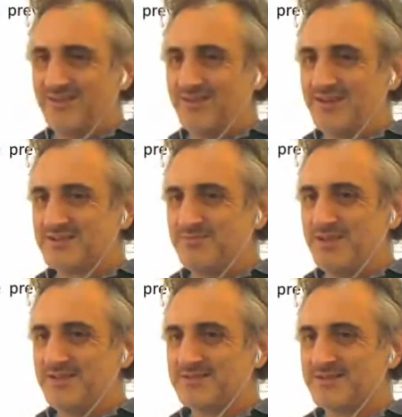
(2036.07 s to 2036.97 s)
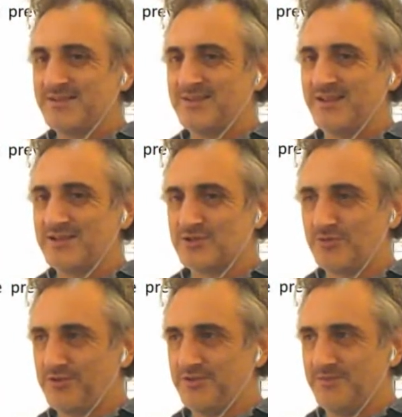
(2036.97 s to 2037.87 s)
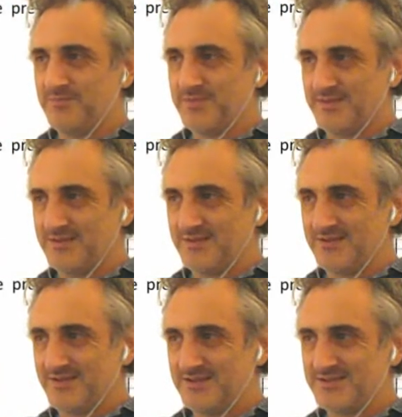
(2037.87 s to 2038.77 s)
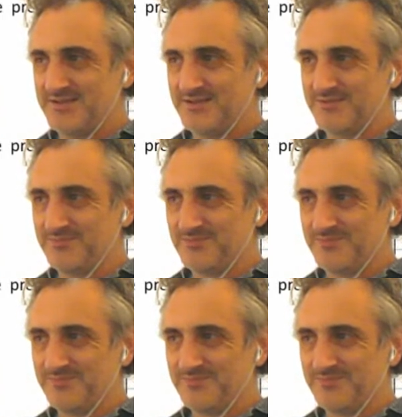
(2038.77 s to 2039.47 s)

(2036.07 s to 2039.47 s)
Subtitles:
Yes means that there is nobody, isn't it?